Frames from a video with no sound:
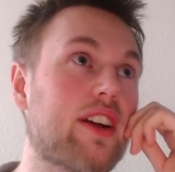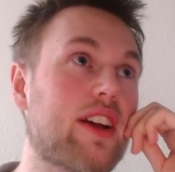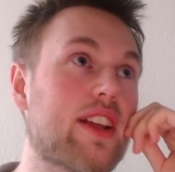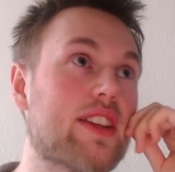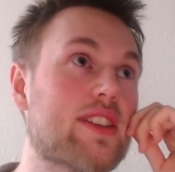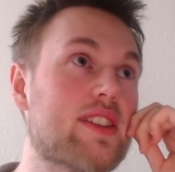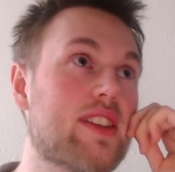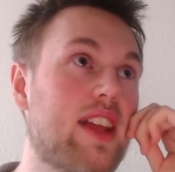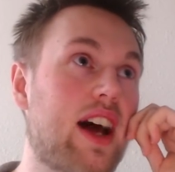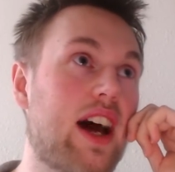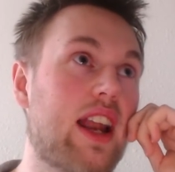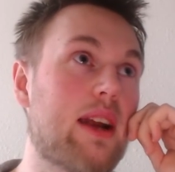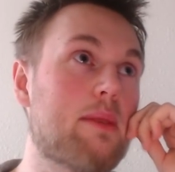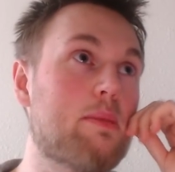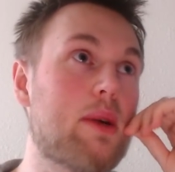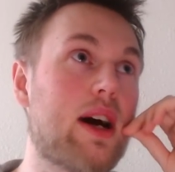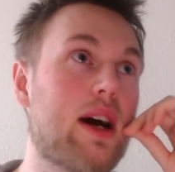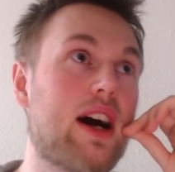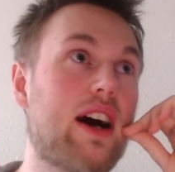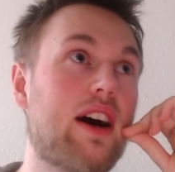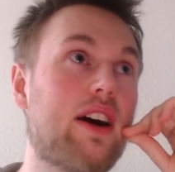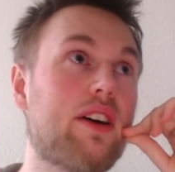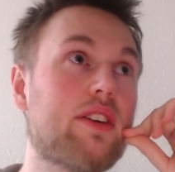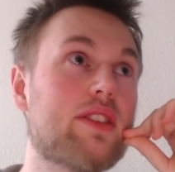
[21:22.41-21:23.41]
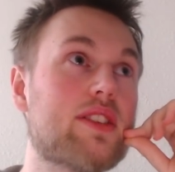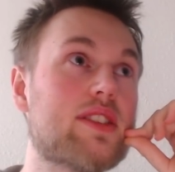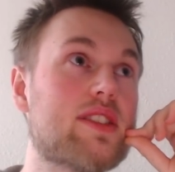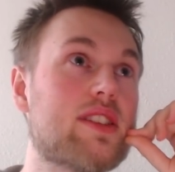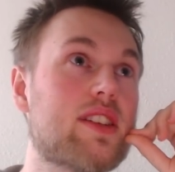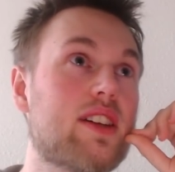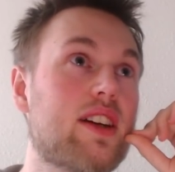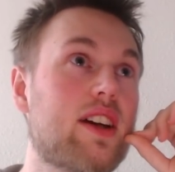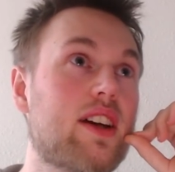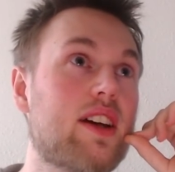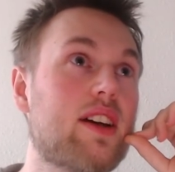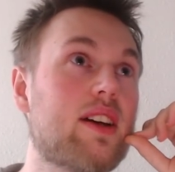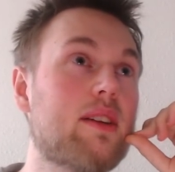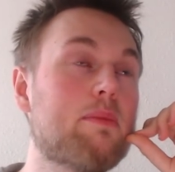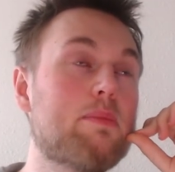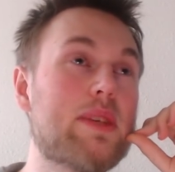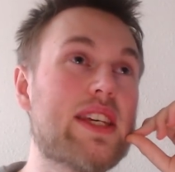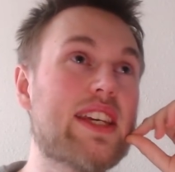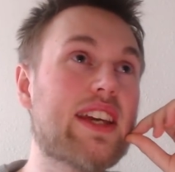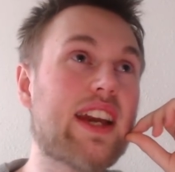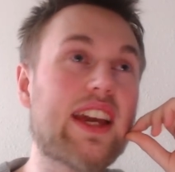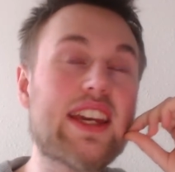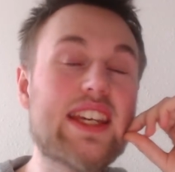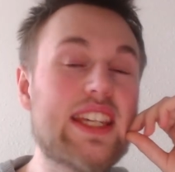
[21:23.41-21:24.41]
It's not about
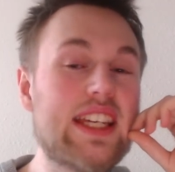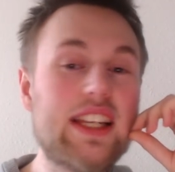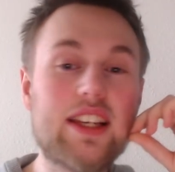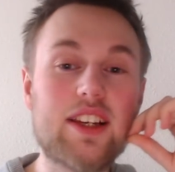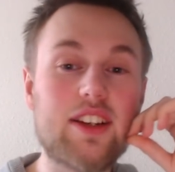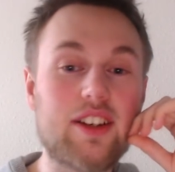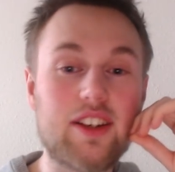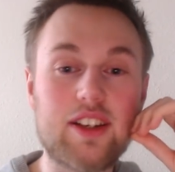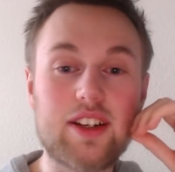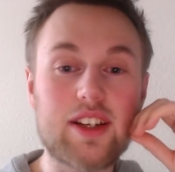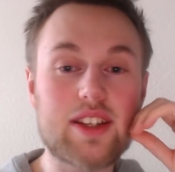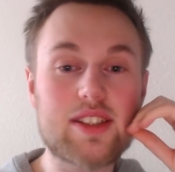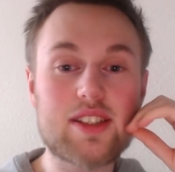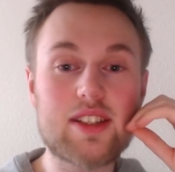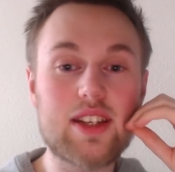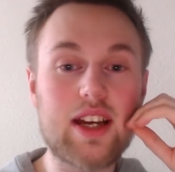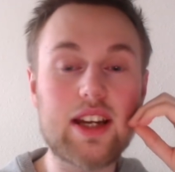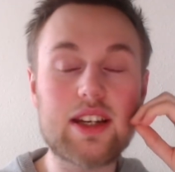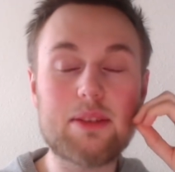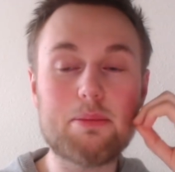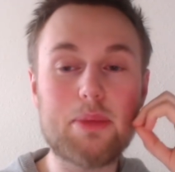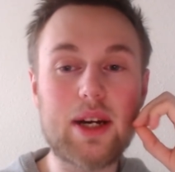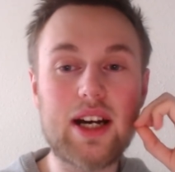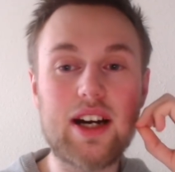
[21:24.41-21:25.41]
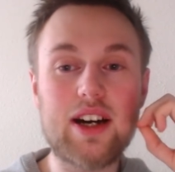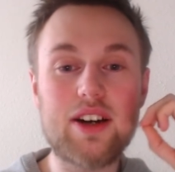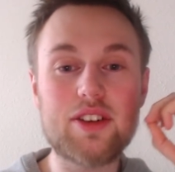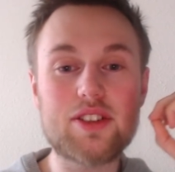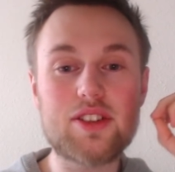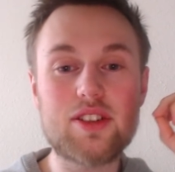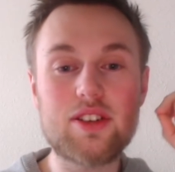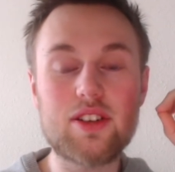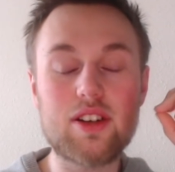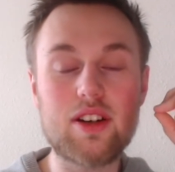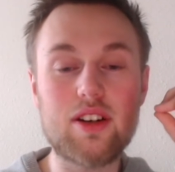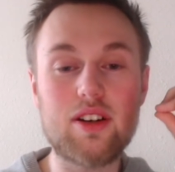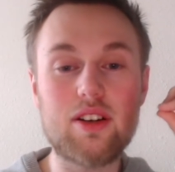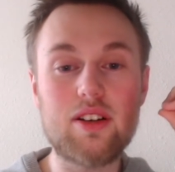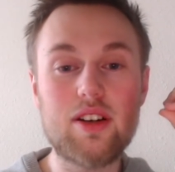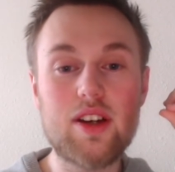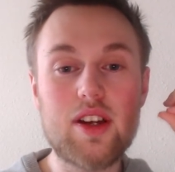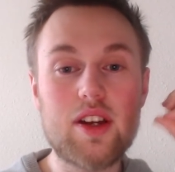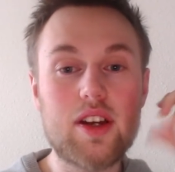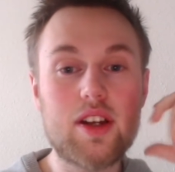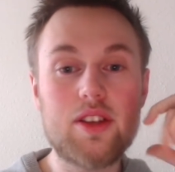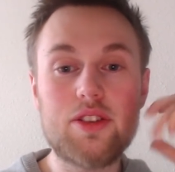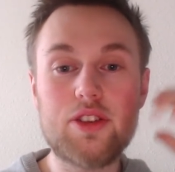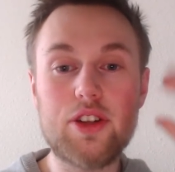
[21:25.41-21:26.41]
being a healer. It's not about, you know,
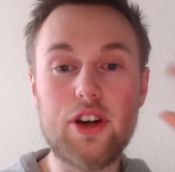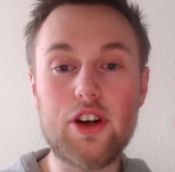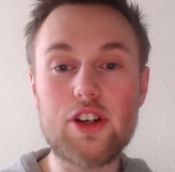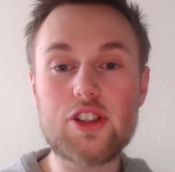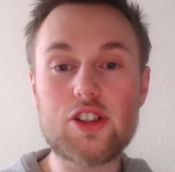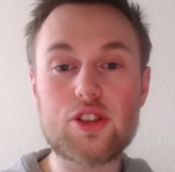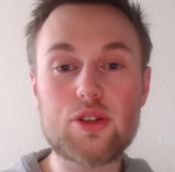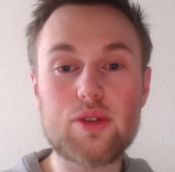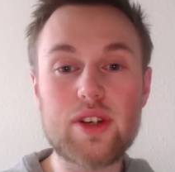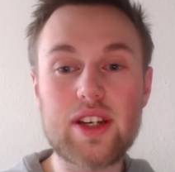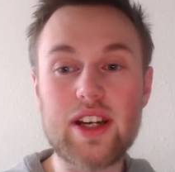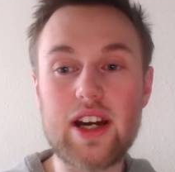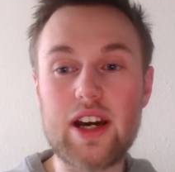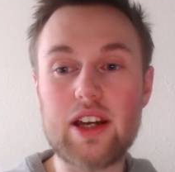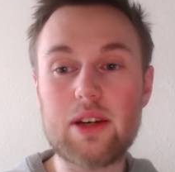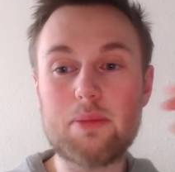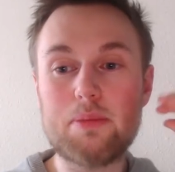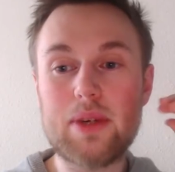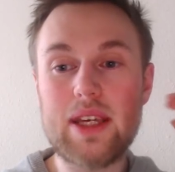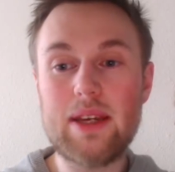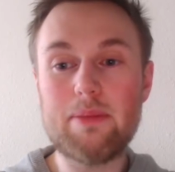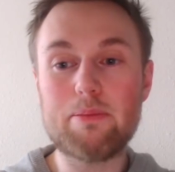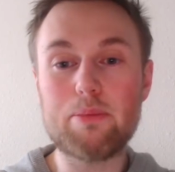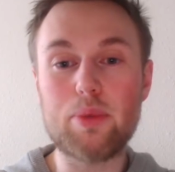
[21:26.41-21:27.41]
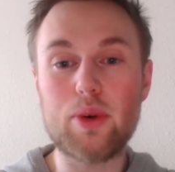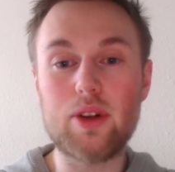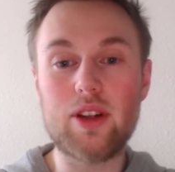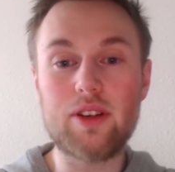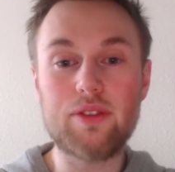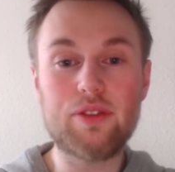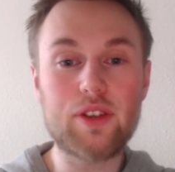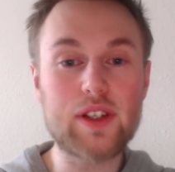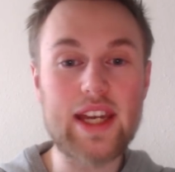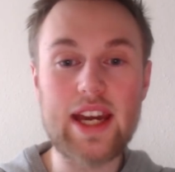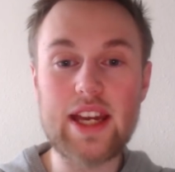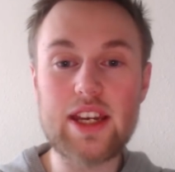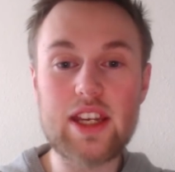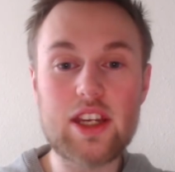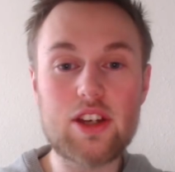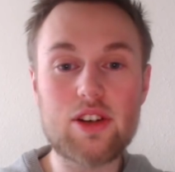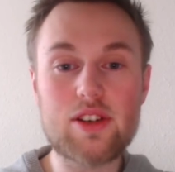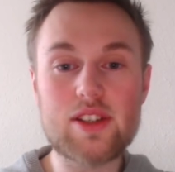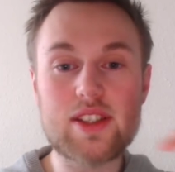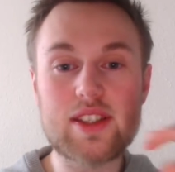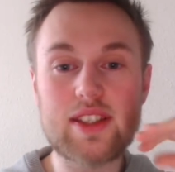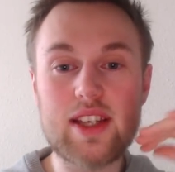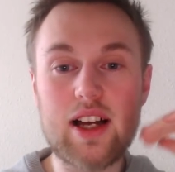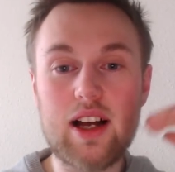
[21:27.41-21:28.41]
nurturing other people and forgetting
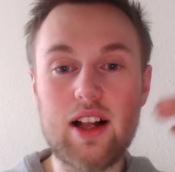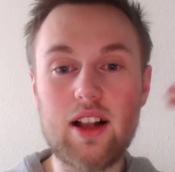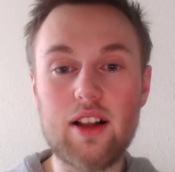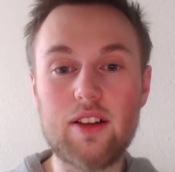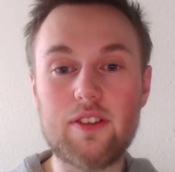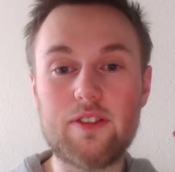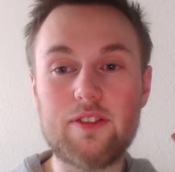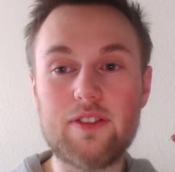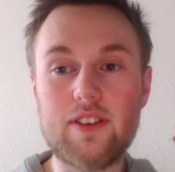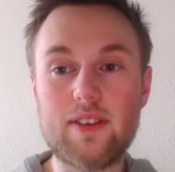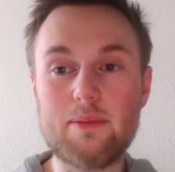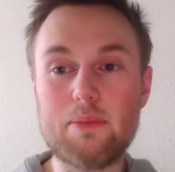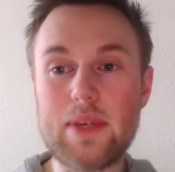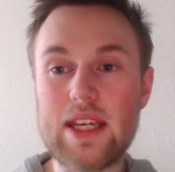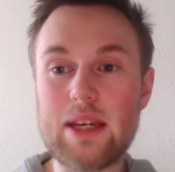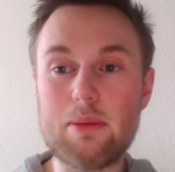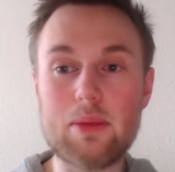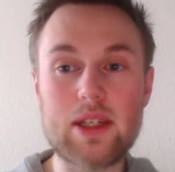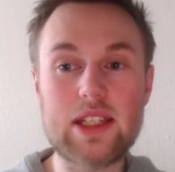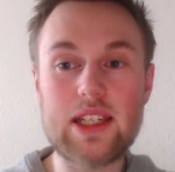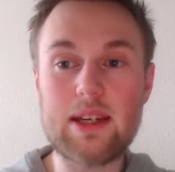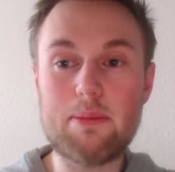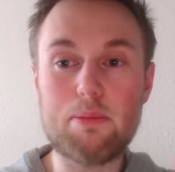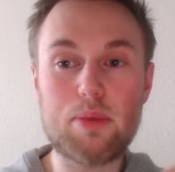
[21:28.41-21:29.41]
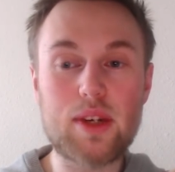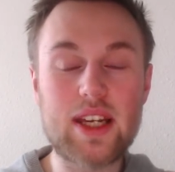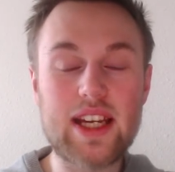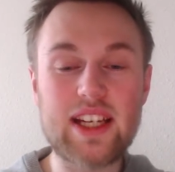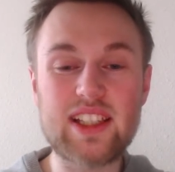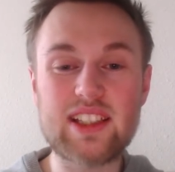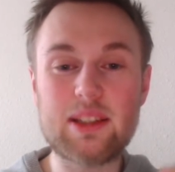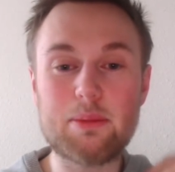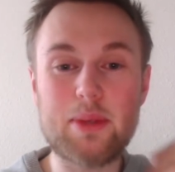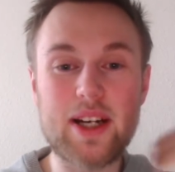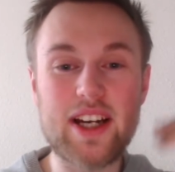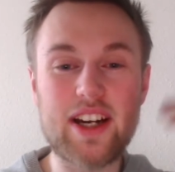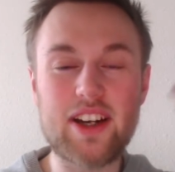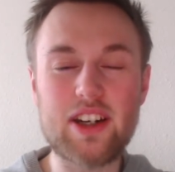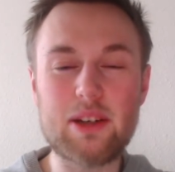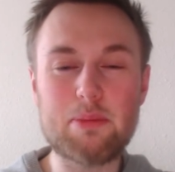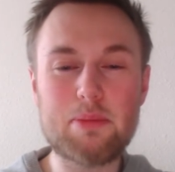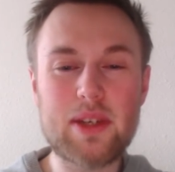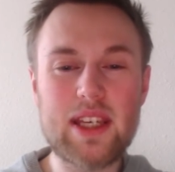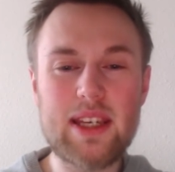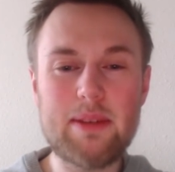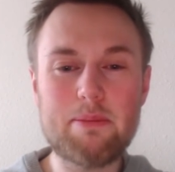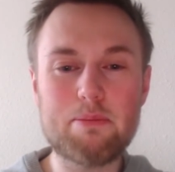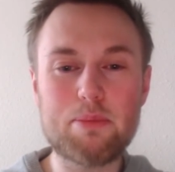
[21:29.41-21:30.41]
yourself and being manipulated by other
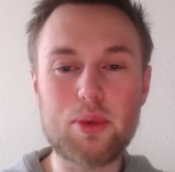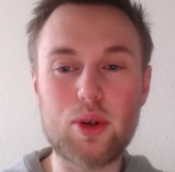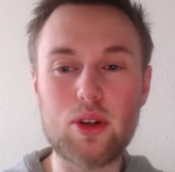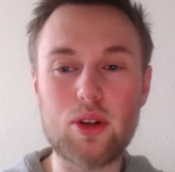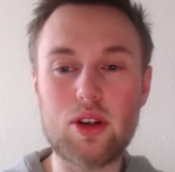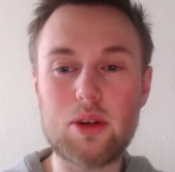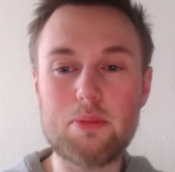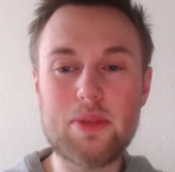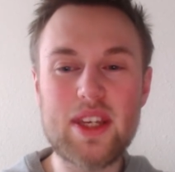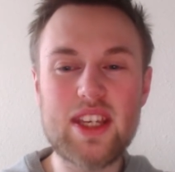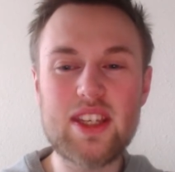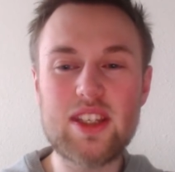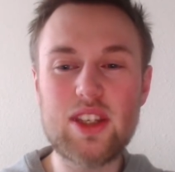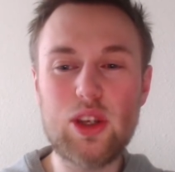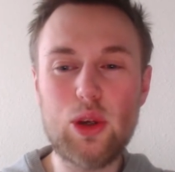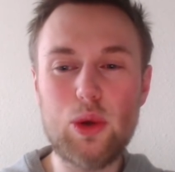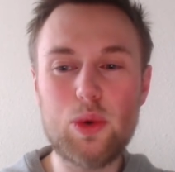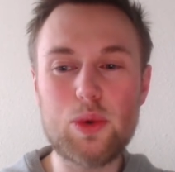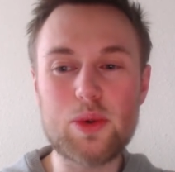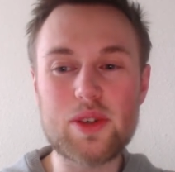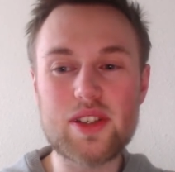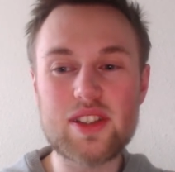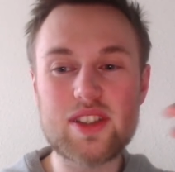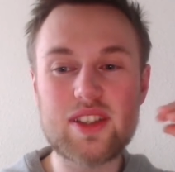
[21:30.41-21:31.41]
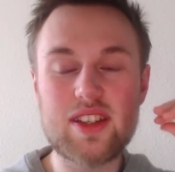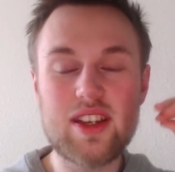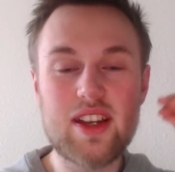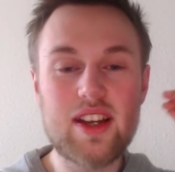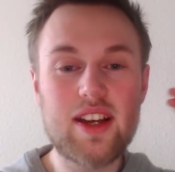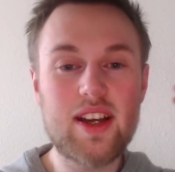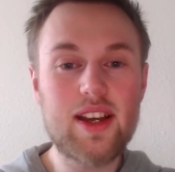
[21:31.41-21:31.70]
people or being used.